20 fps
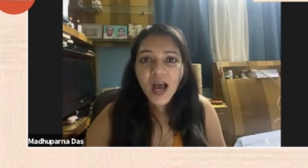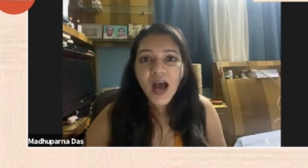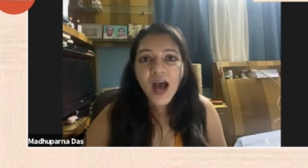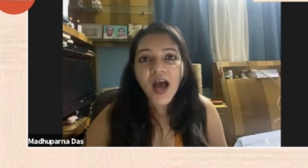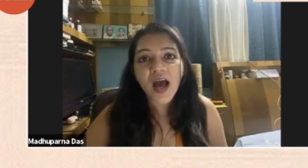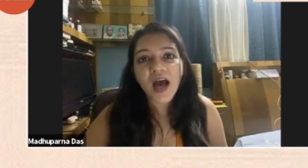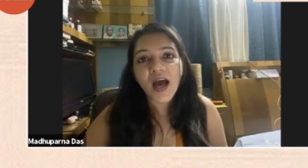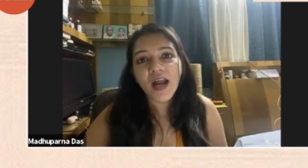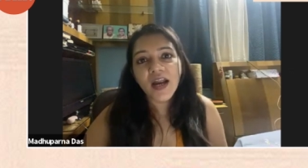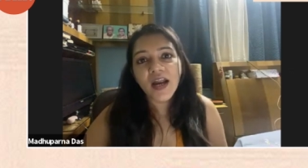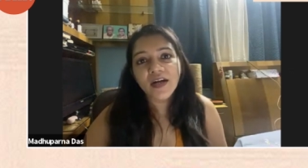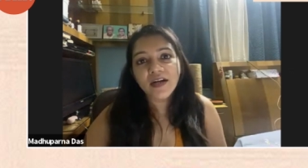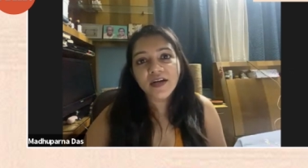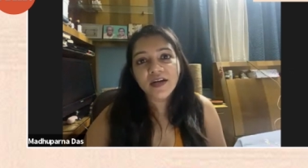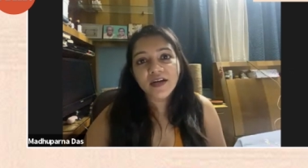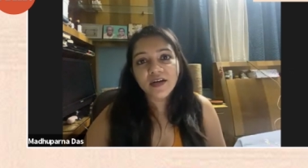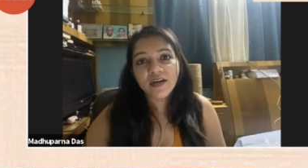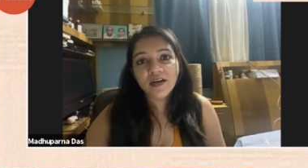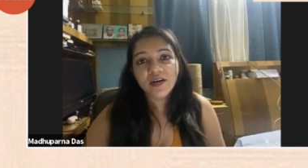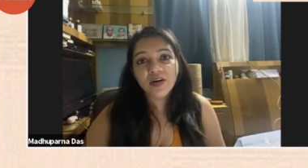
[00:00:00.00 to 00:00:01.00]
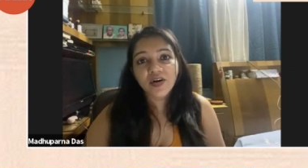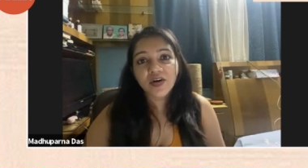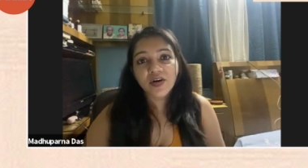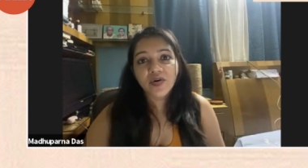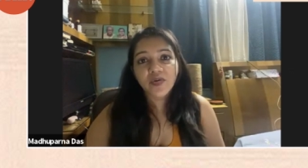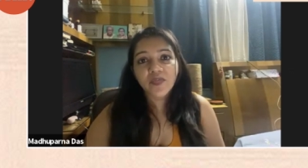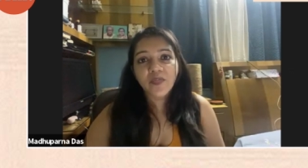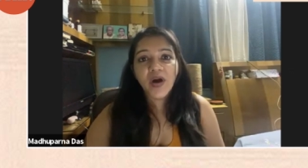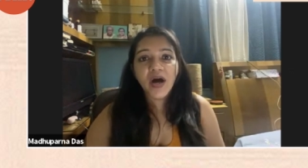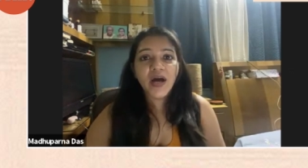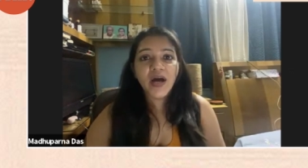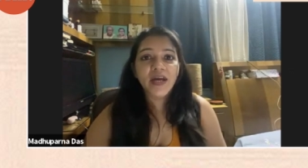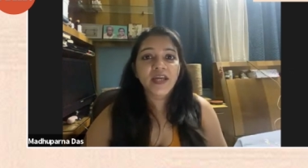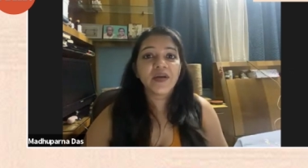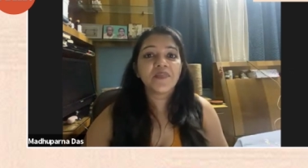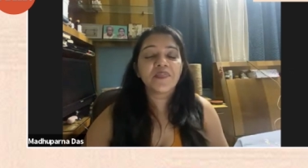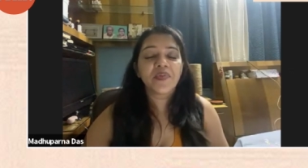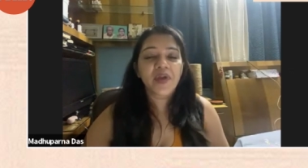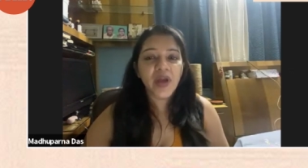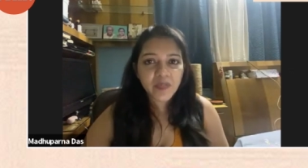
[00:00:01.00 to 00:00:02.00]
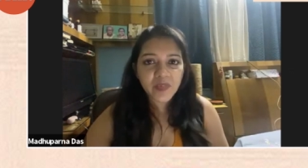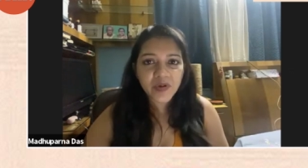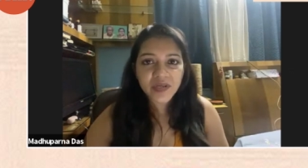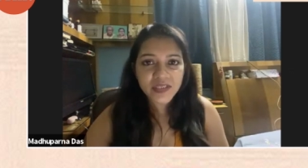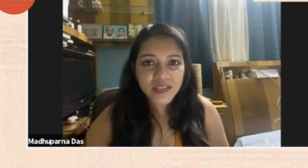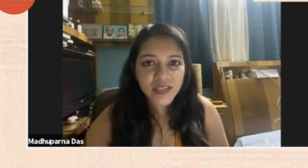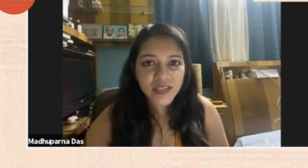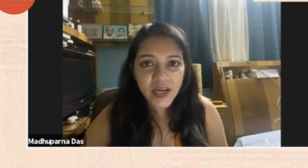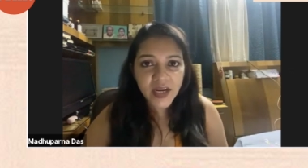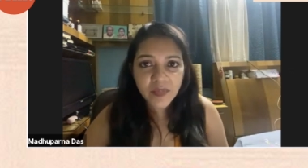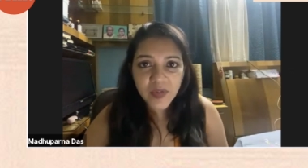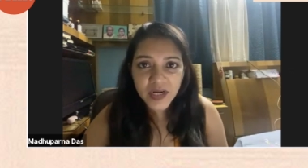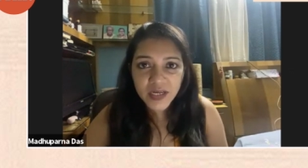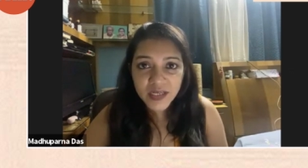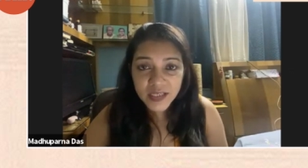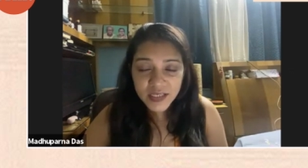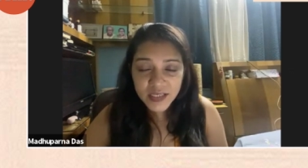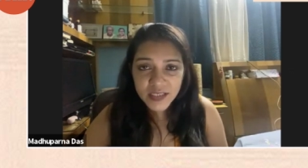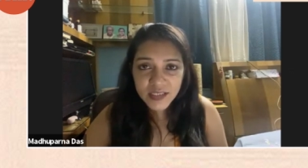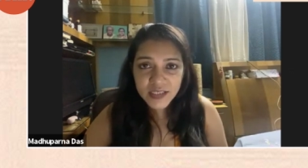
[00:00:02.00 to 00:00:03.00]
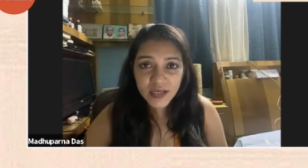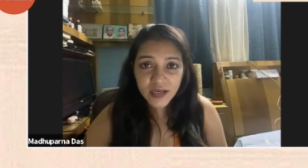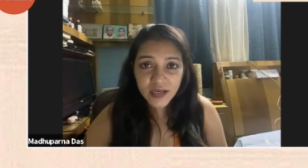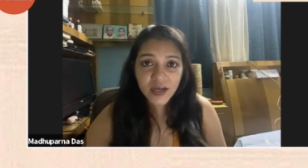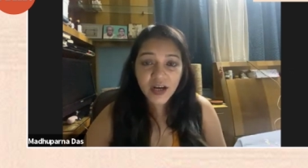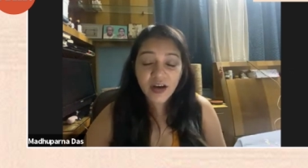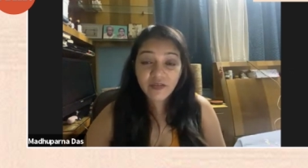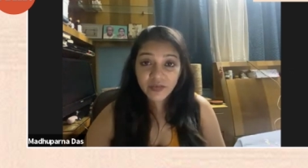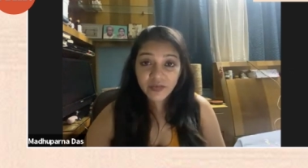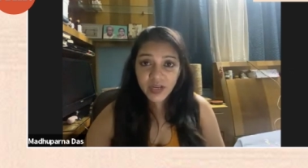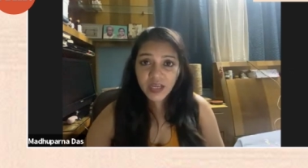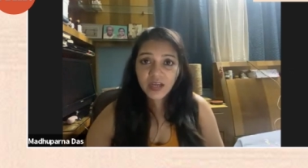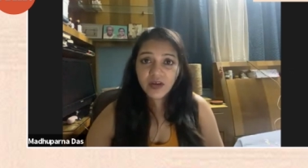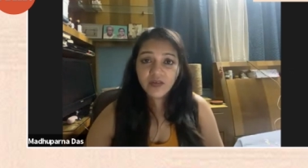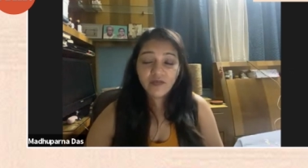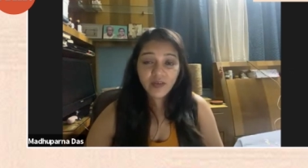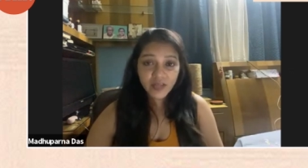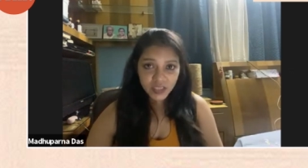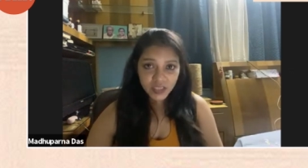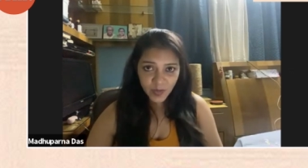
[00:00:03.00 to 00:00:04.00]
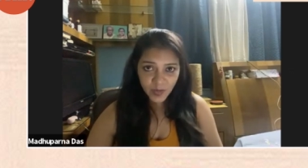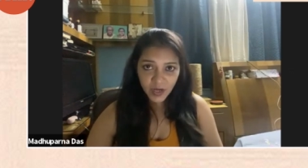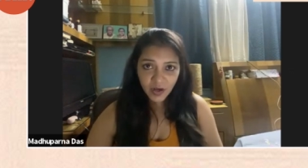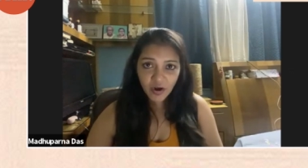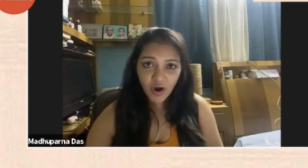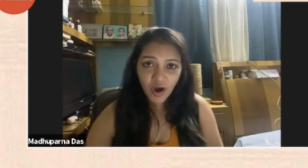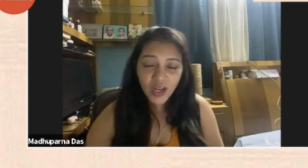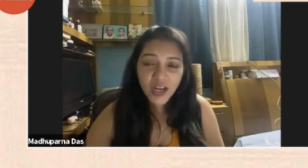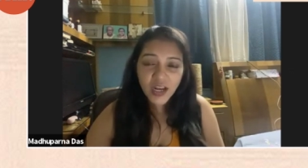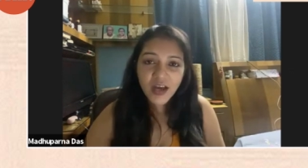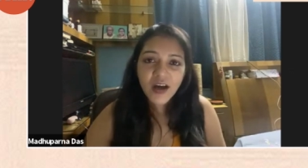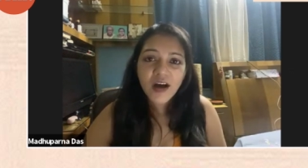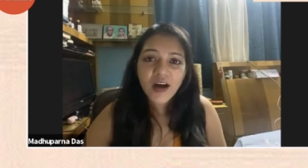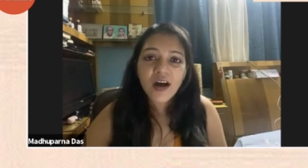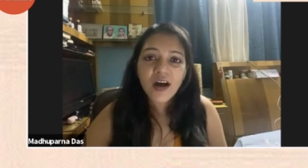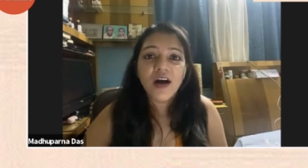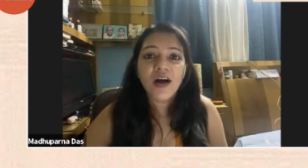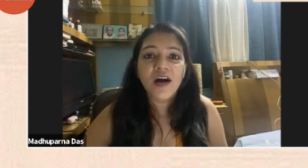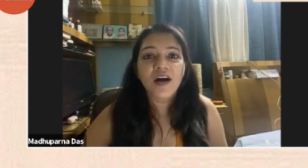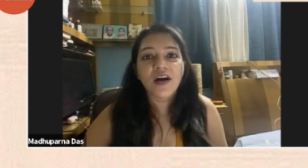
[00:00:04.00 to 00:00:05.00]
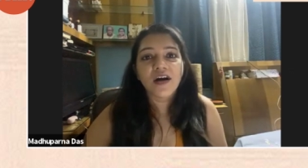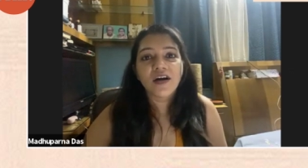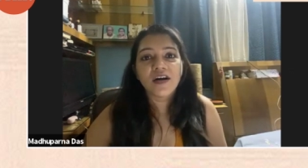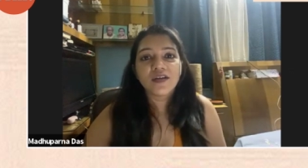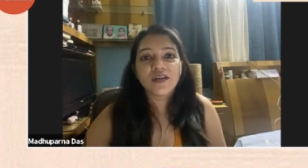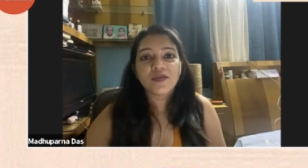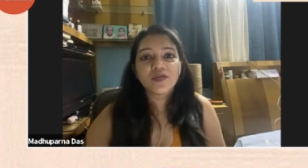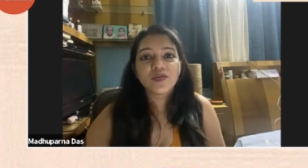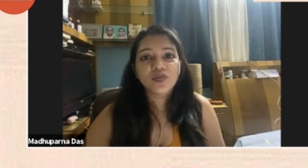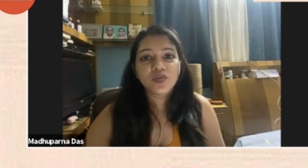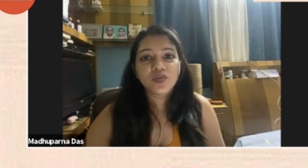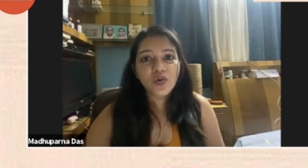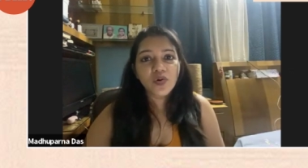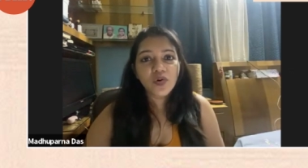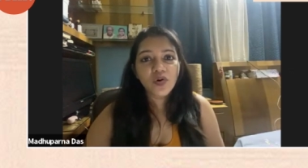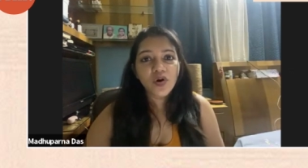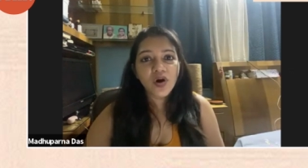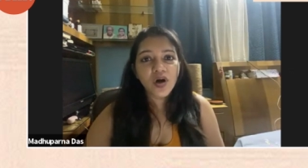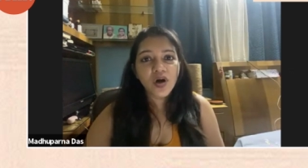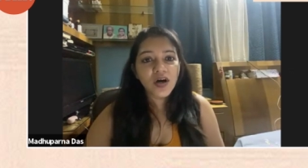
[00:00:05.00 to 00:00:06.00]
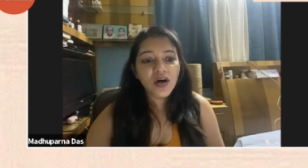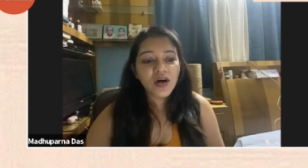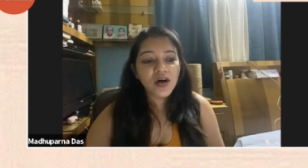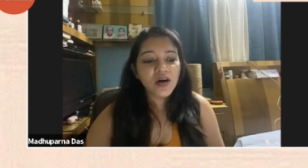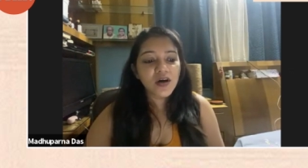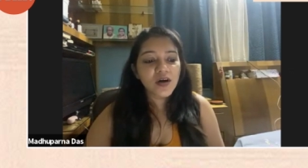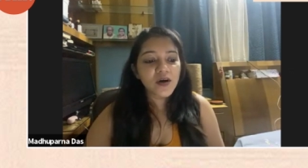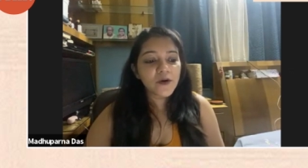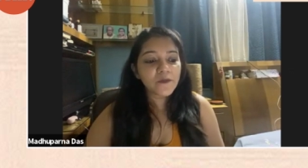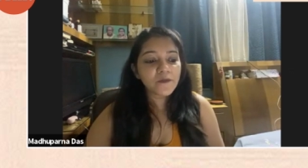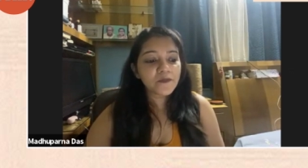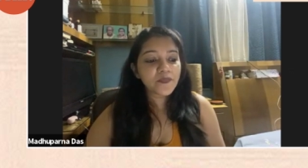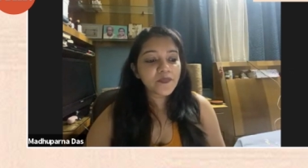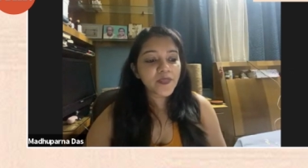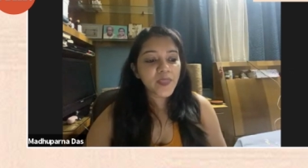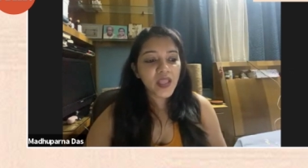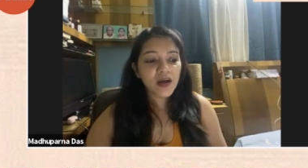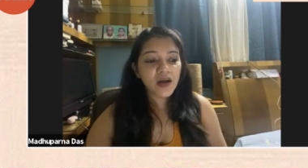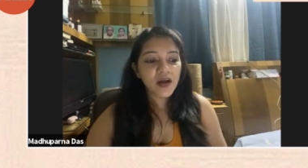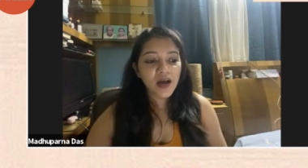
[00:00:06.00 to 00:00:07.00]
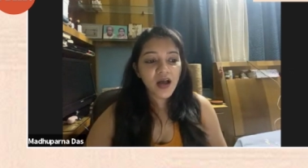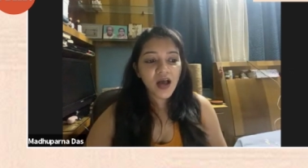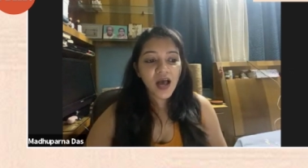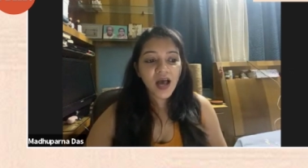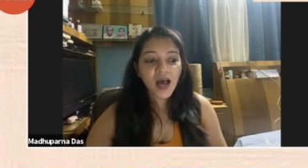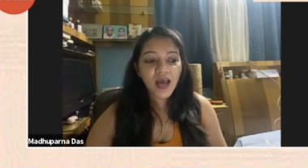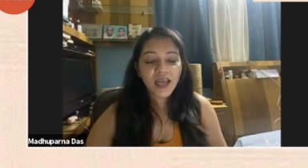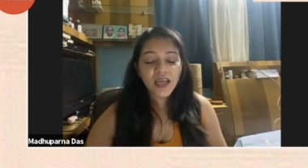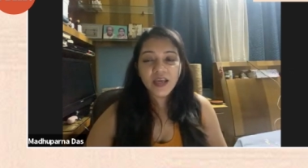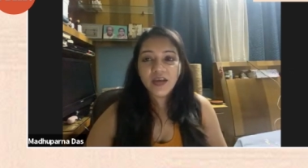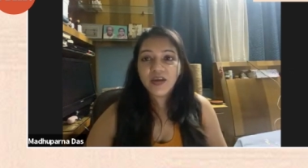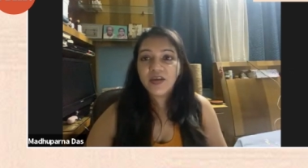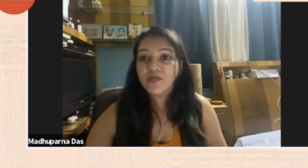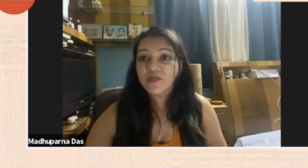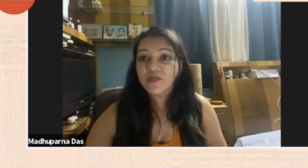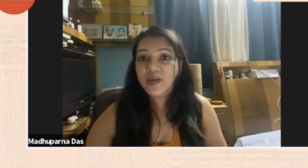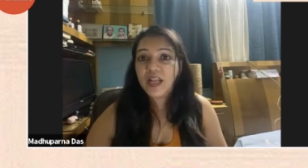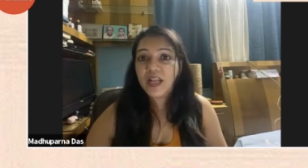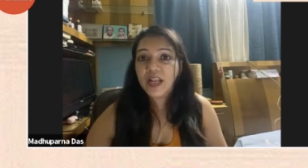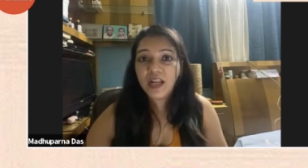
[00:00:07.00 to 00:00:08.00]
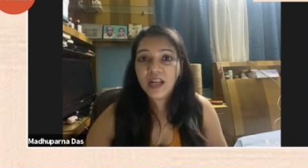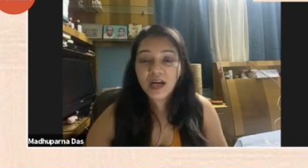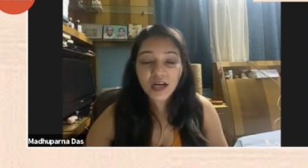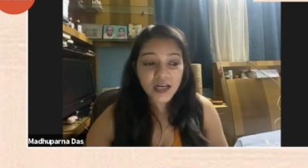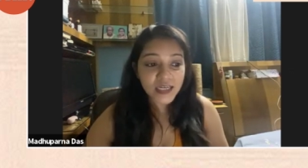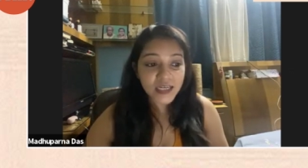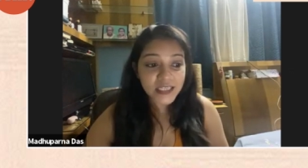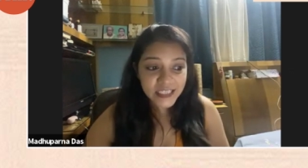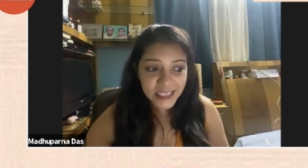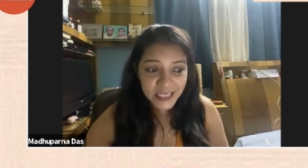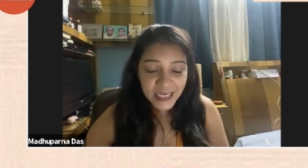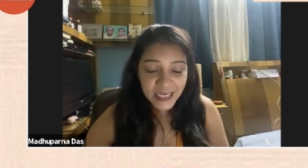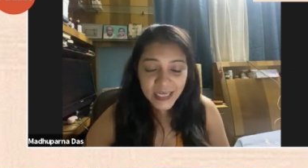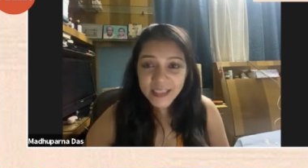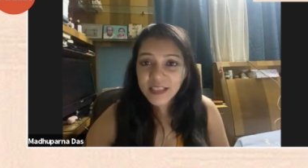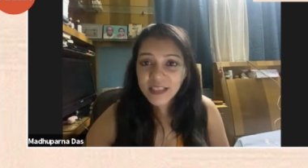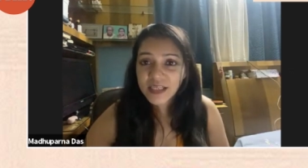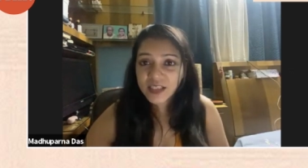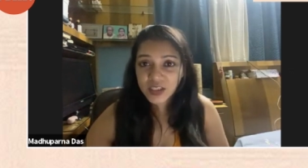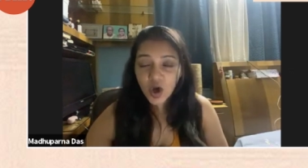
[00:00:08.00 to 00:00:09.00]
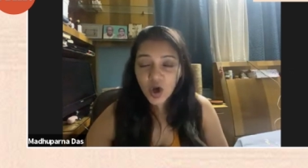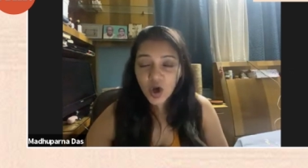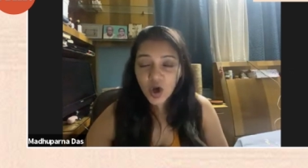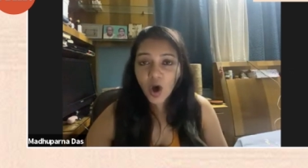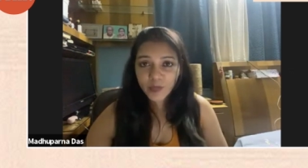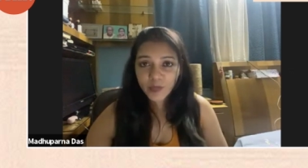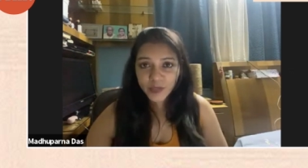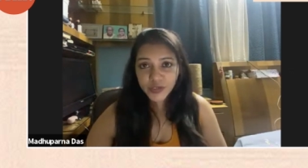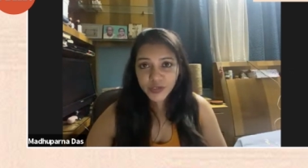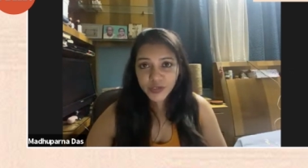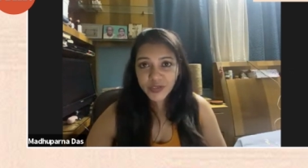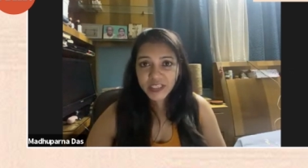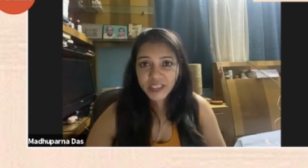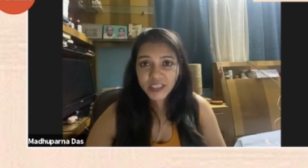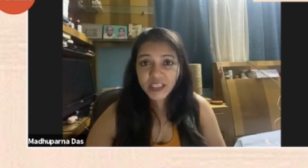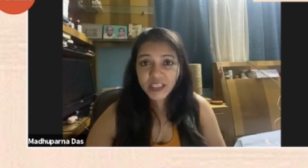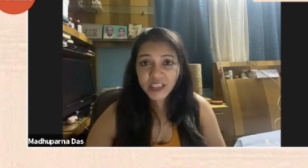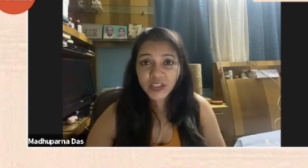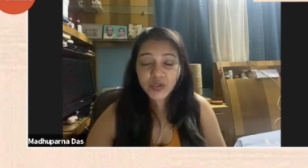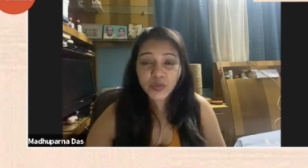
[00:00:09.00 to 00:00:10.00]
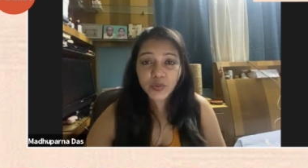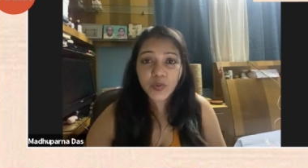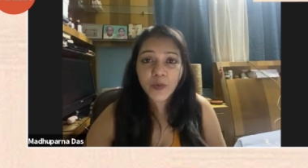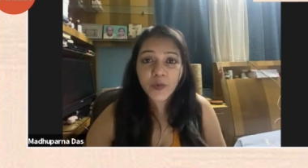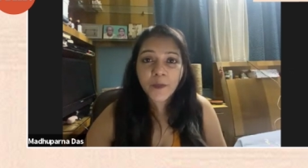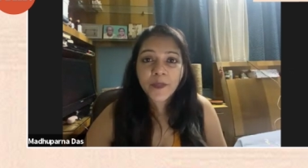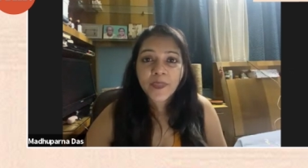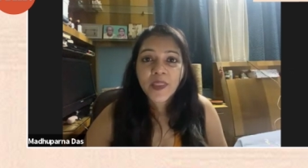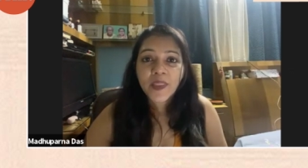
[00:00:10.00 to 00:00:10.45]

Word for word: And uh, my primary assignment is uh, covering West Bengal. Uh, so I will uh, take this opportunity to